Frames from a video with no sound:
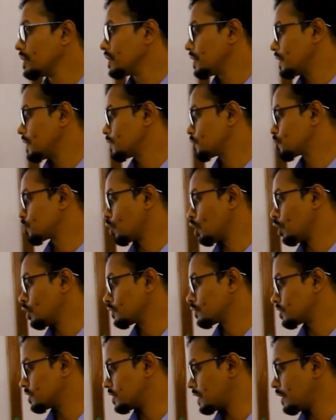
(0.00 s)
It is
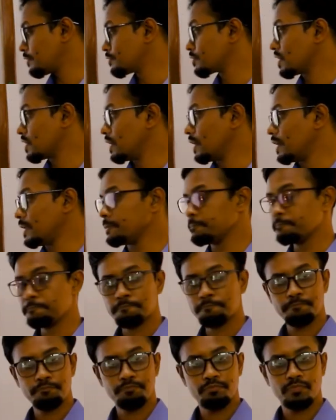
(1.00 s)
called naphthalene,
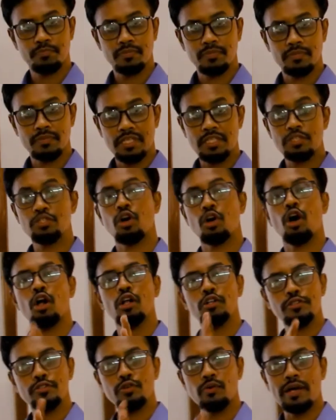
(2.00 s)
is
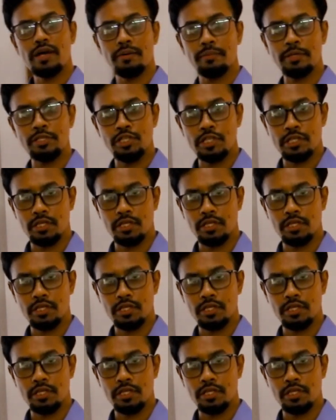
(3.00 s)
also aromatic